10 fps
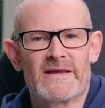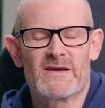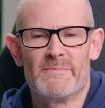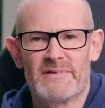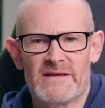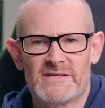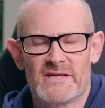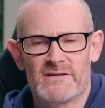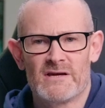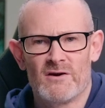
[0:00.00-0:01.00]
being
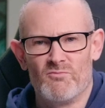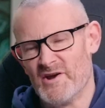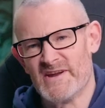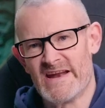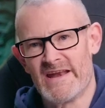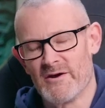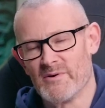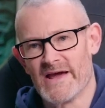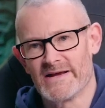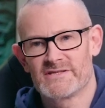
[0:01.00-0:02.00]
completed, what did I do
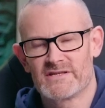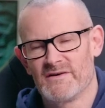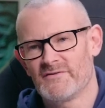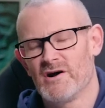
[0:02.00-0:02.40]
next? Of